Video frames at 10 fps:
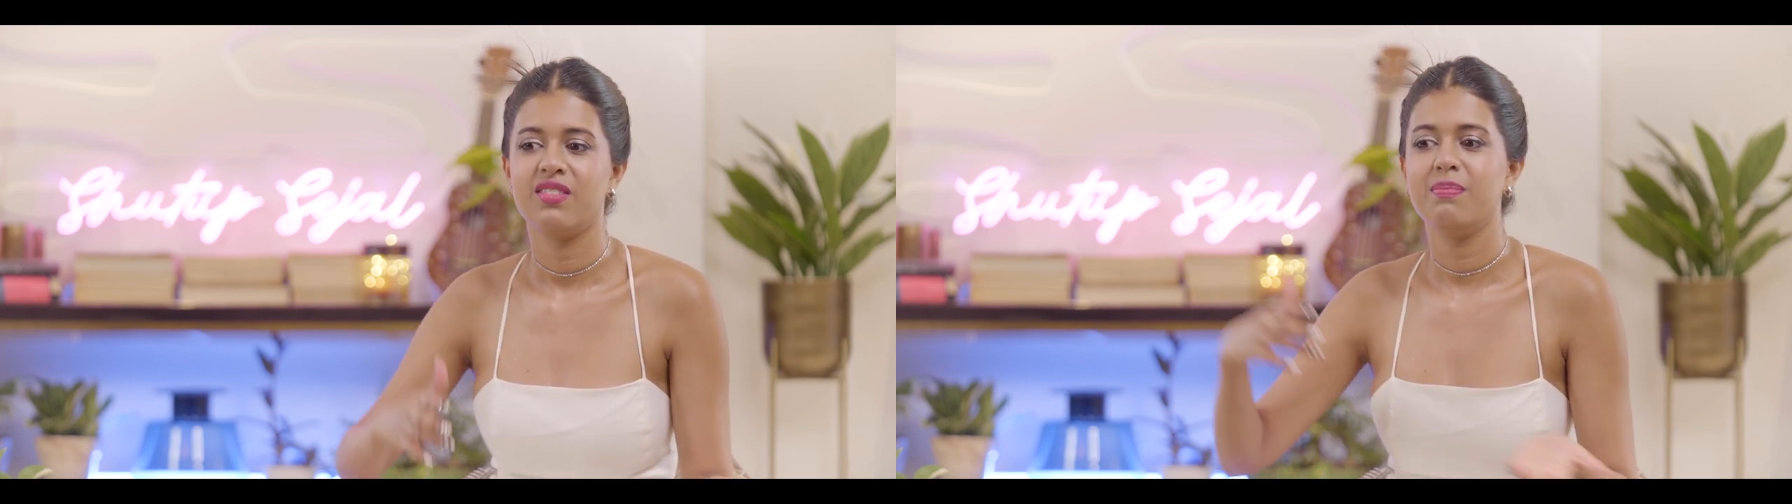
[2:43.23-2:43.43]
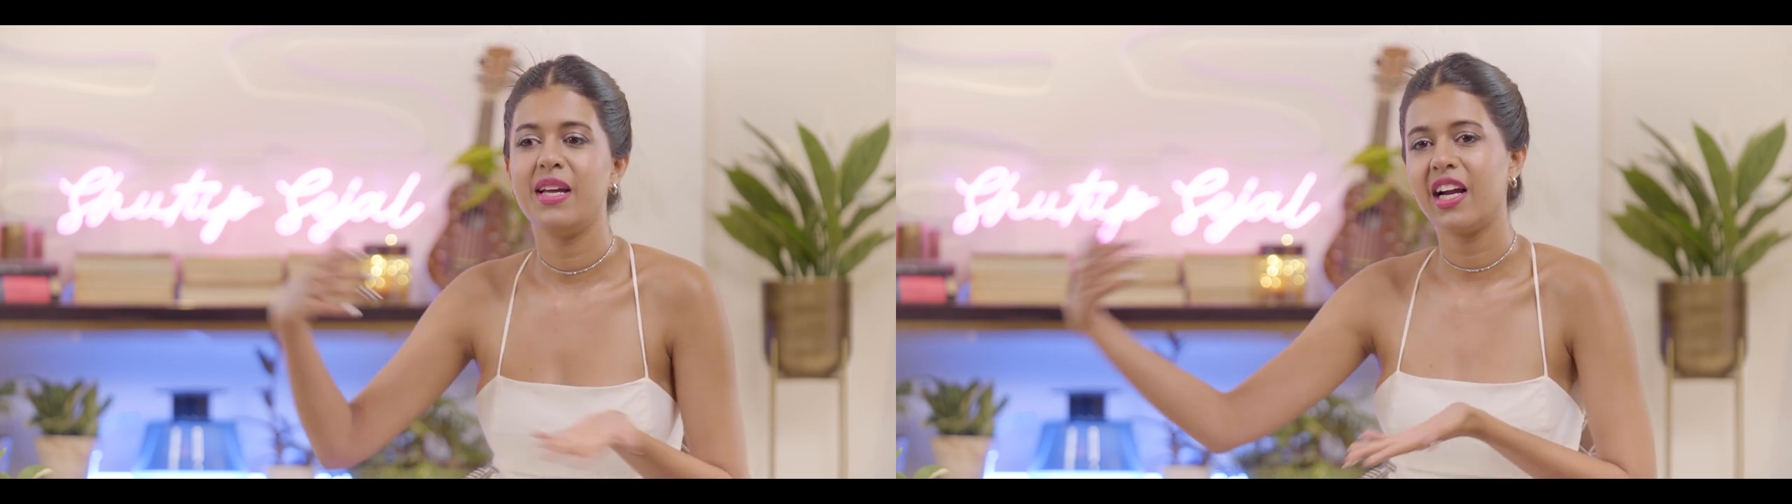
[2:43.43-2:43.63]

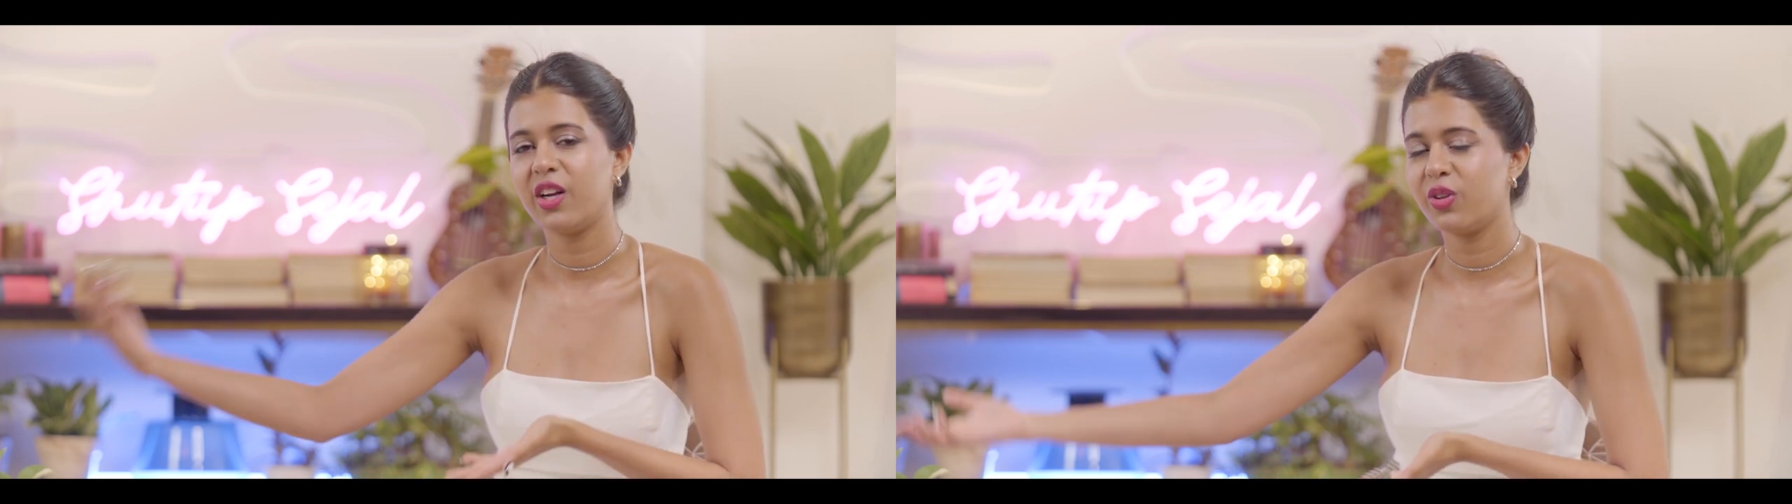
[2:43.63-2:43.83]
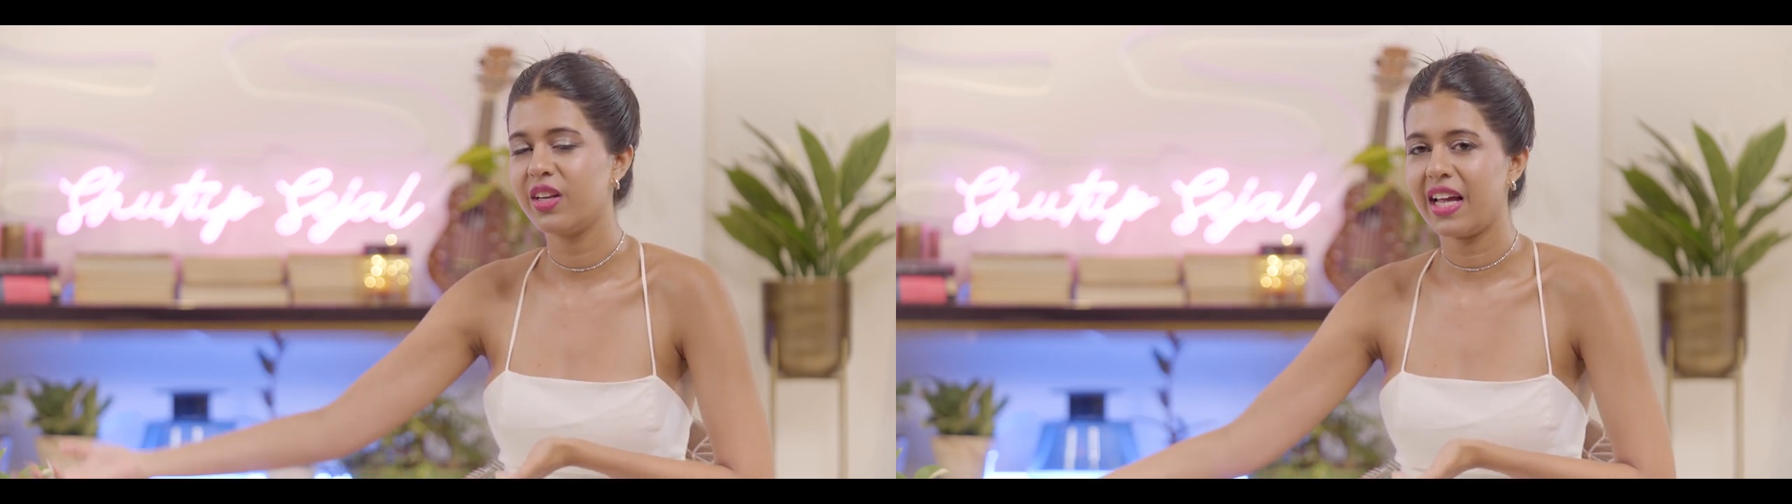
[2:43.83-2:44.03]
make it
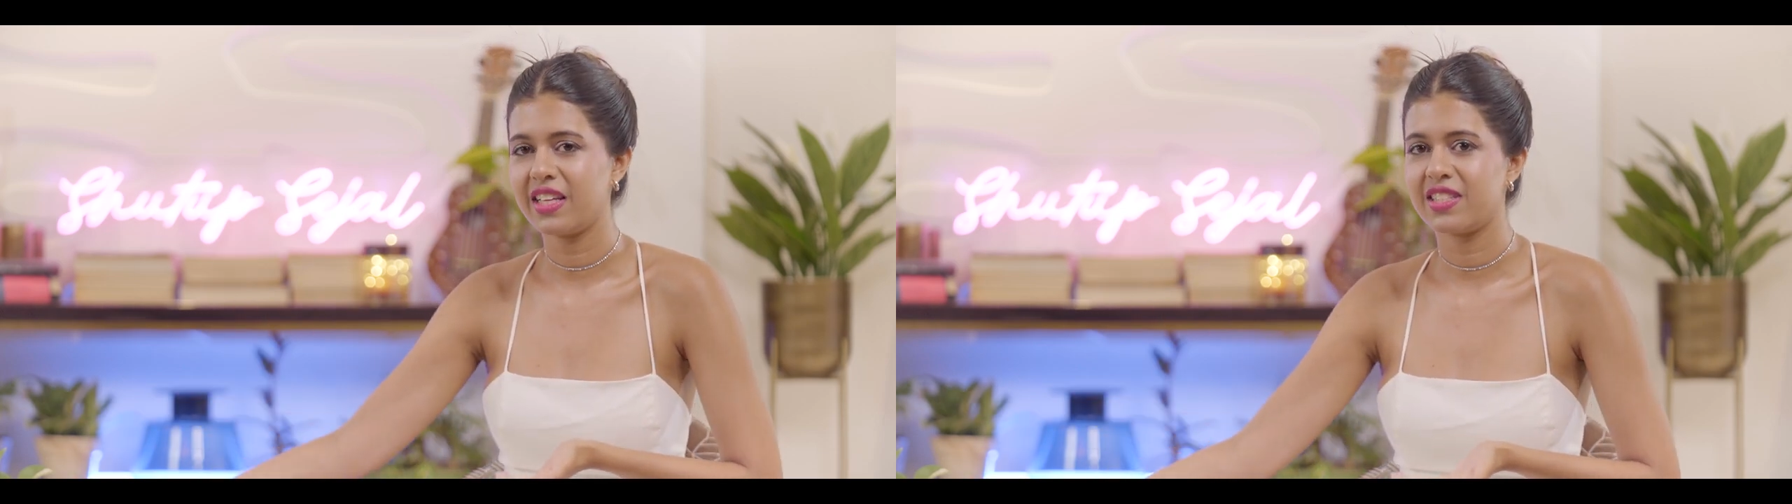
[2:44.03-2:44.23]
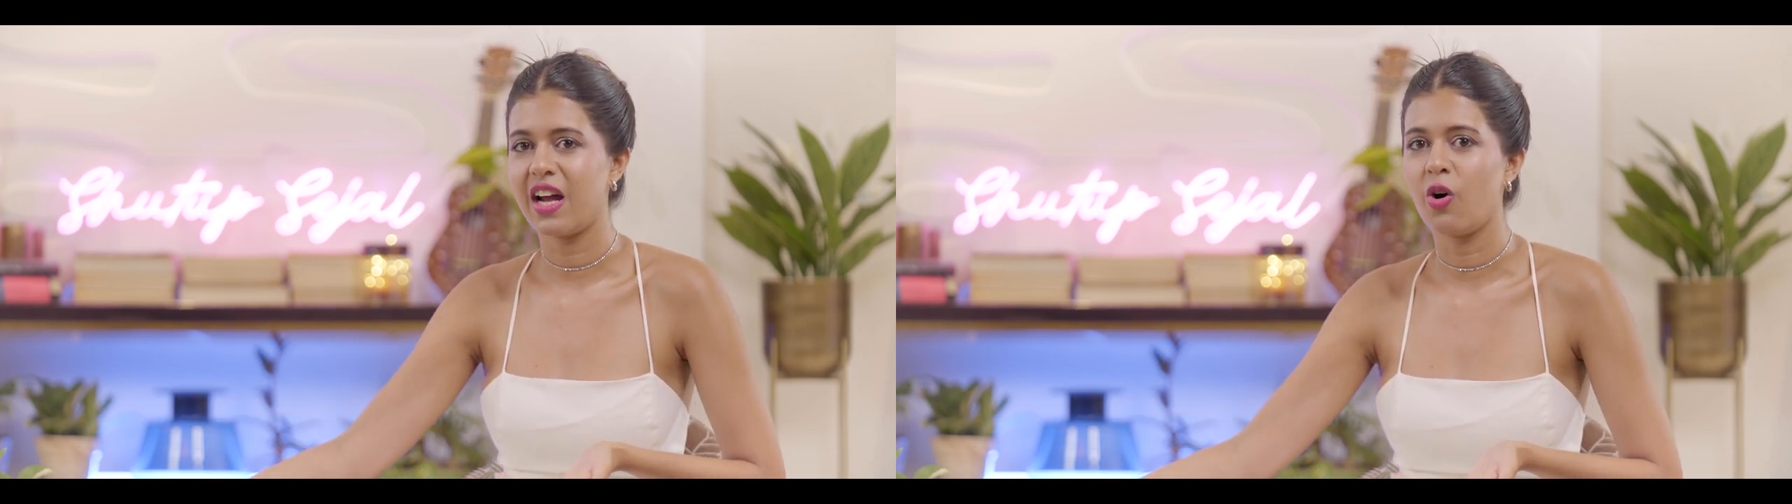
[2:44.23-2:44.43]
to the
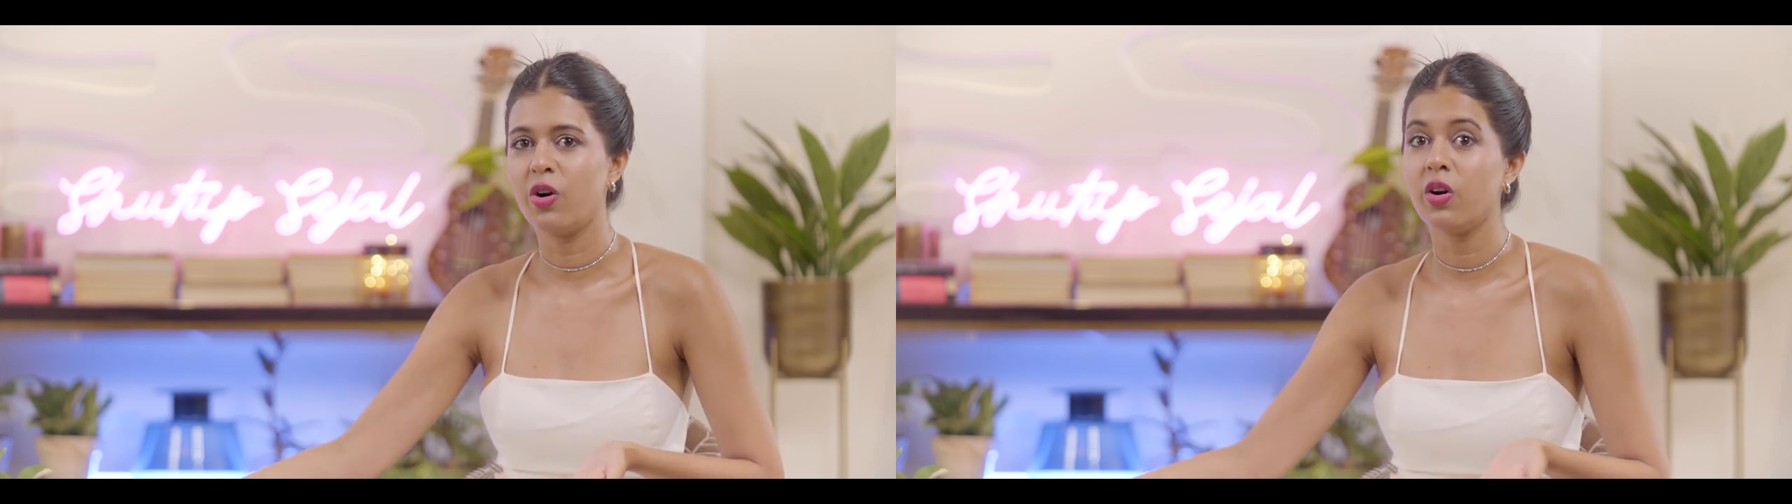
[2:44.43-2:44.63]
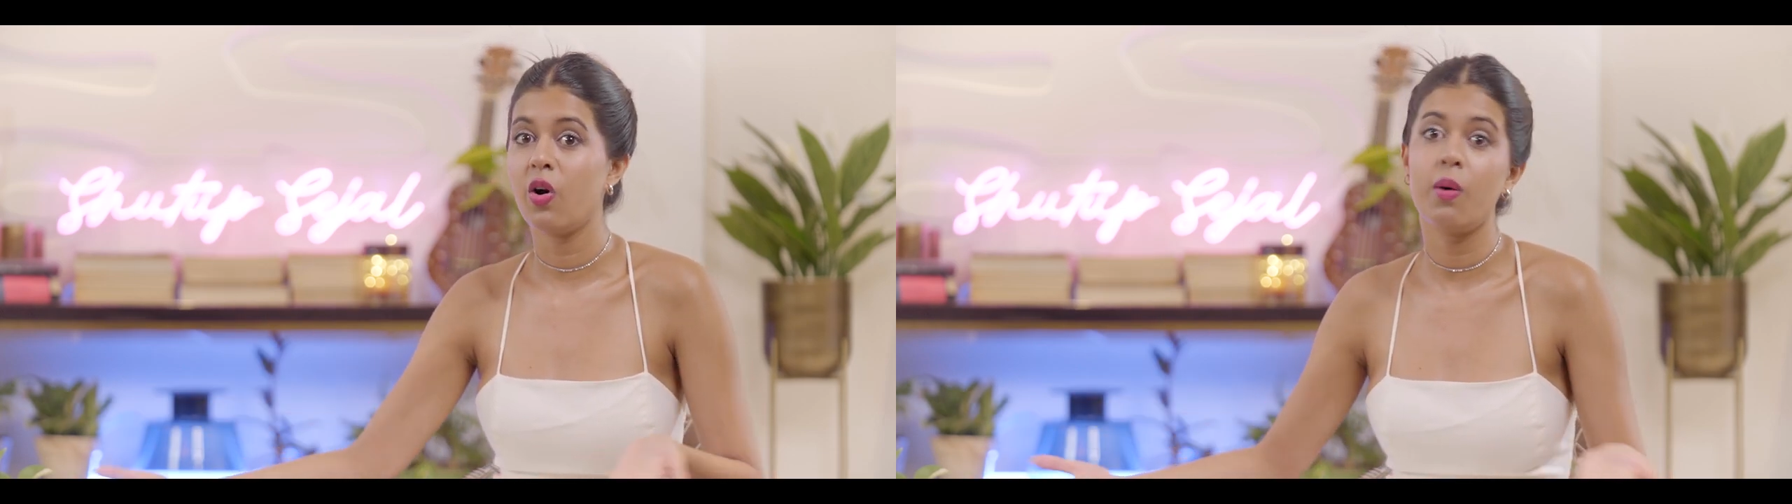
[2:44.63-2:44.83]
next round,